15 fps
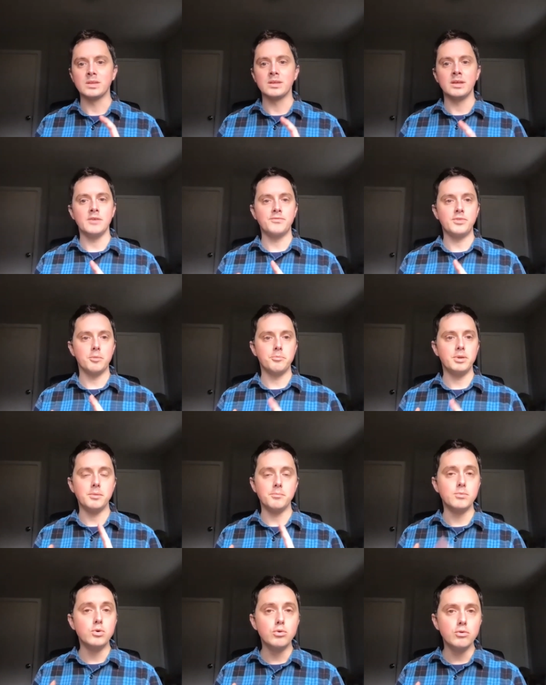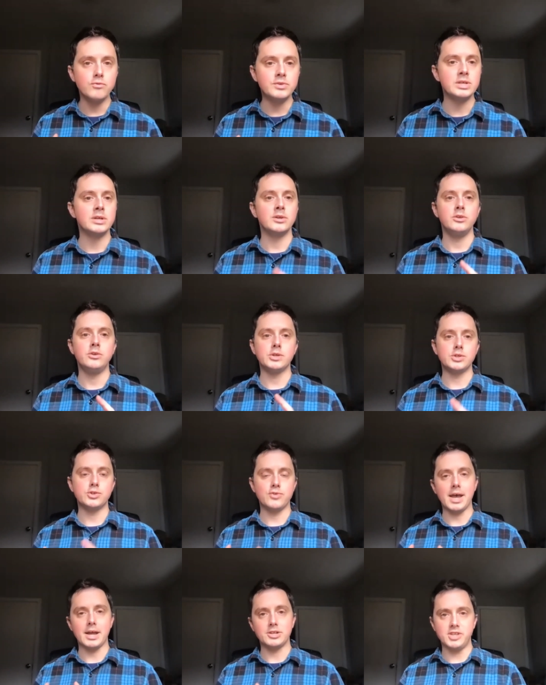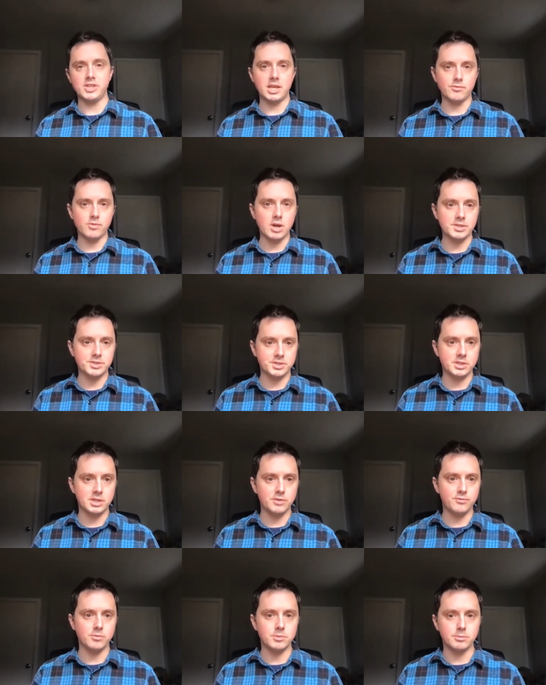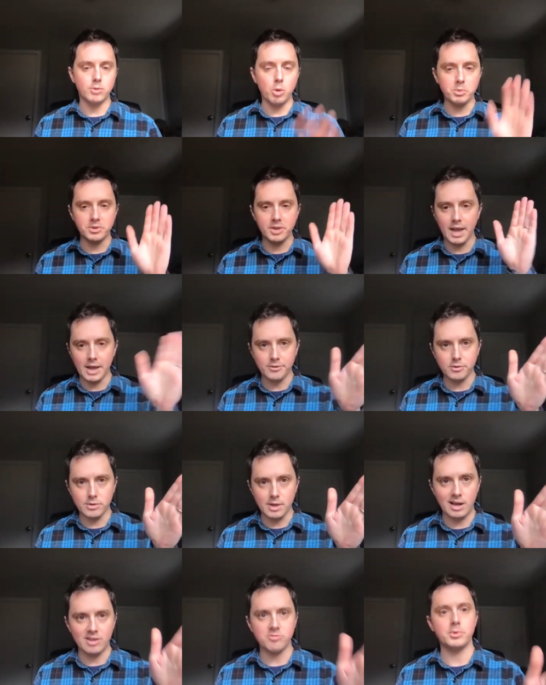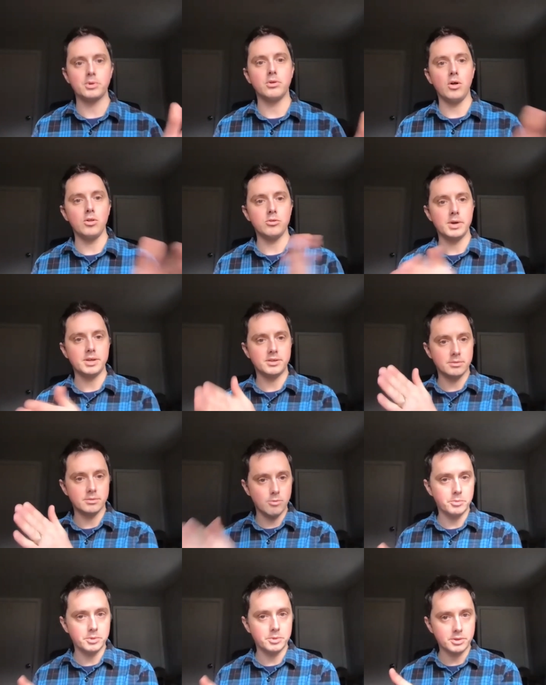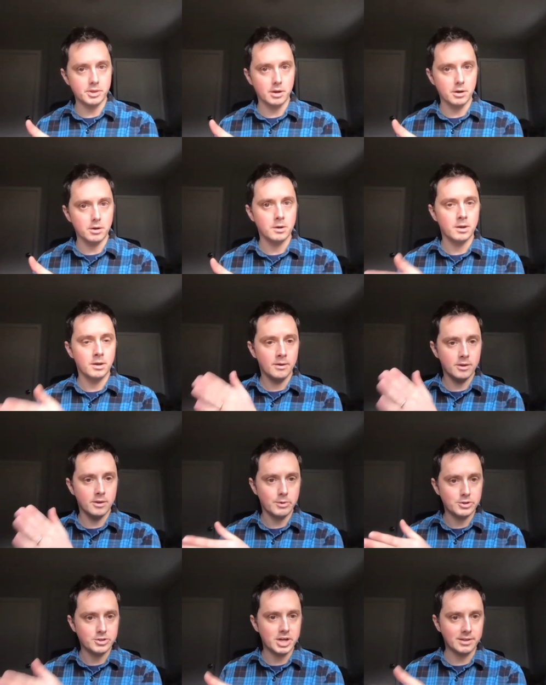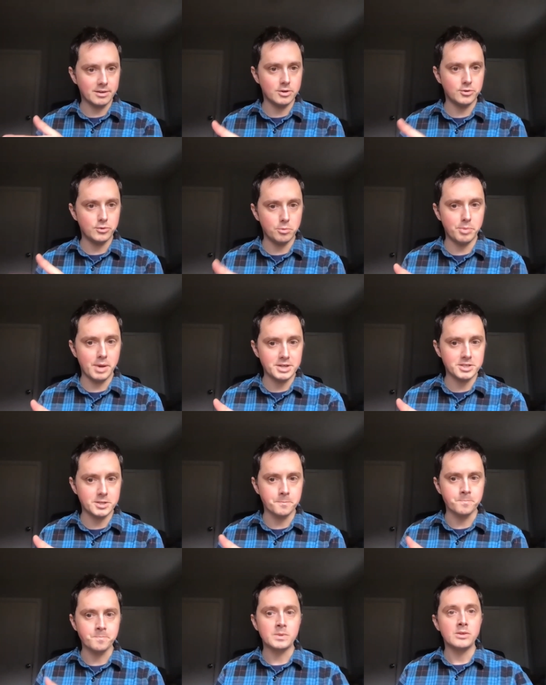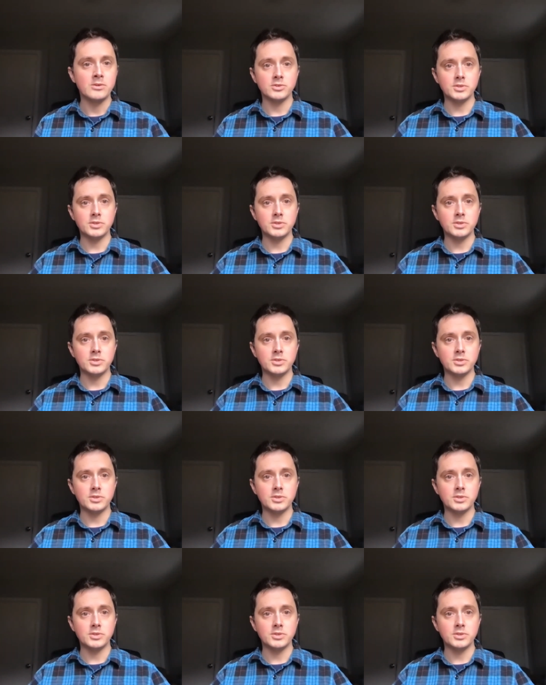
if they're being moved. You can track a chain of custody from the moment they enter the hospital all the way to the moment they're you know injected into a patient so